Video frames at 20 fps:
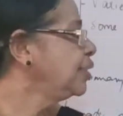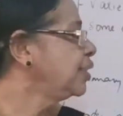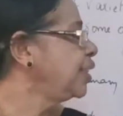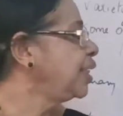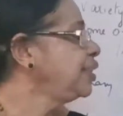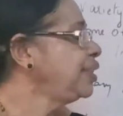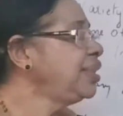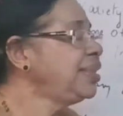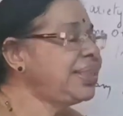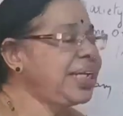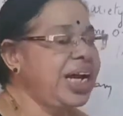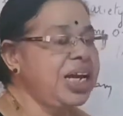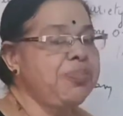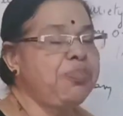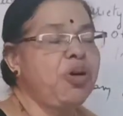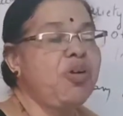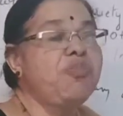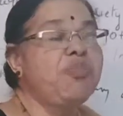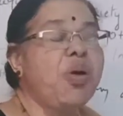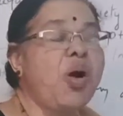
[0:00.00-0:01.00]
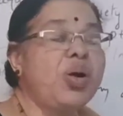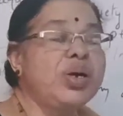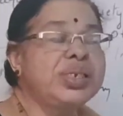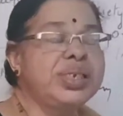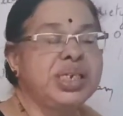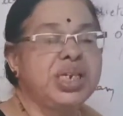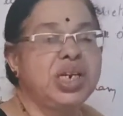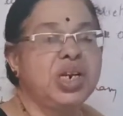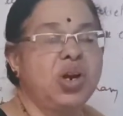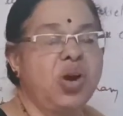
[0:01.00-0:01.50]
Such a type of
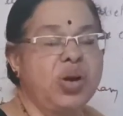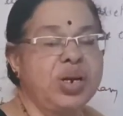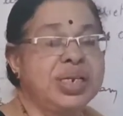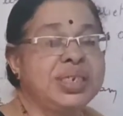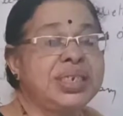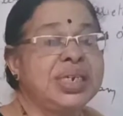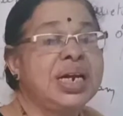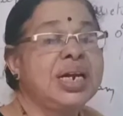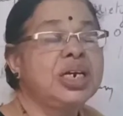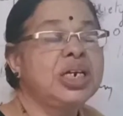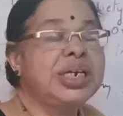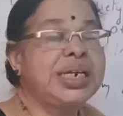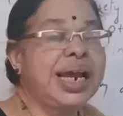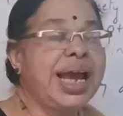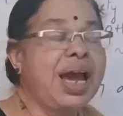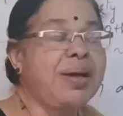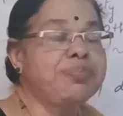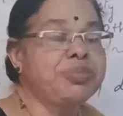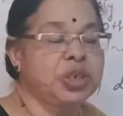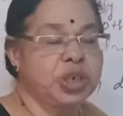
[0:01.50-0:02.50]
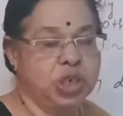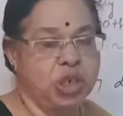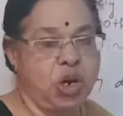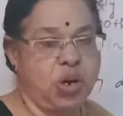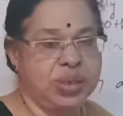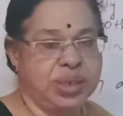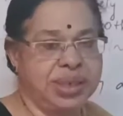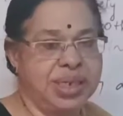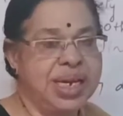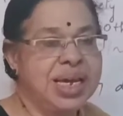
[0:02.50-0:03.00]
bonds is known as tap
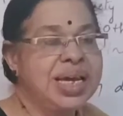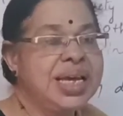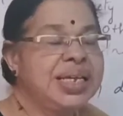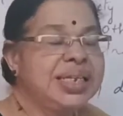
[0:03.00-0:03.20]
stocks.